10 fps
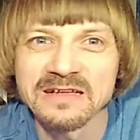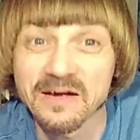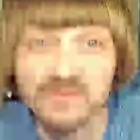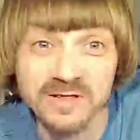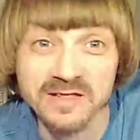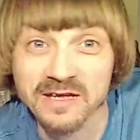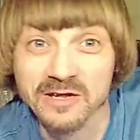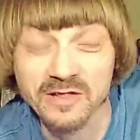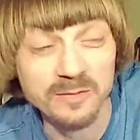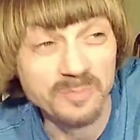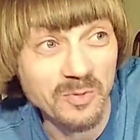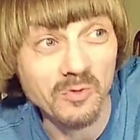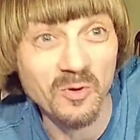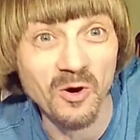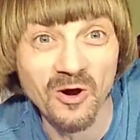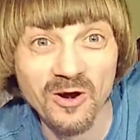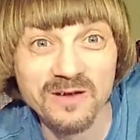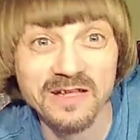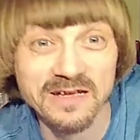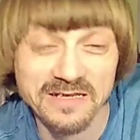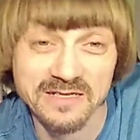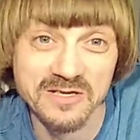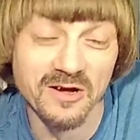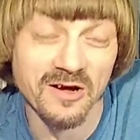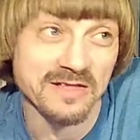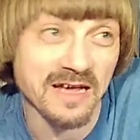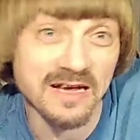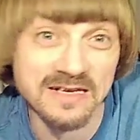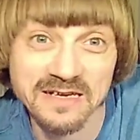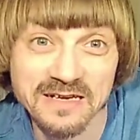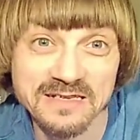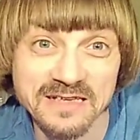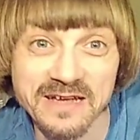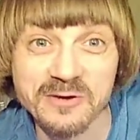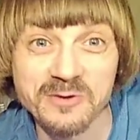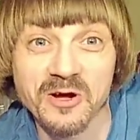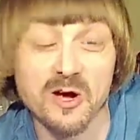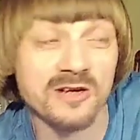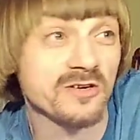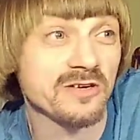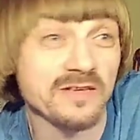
everything. You know, like people who aren't, like in the song, the guy says, I ain't no doctor.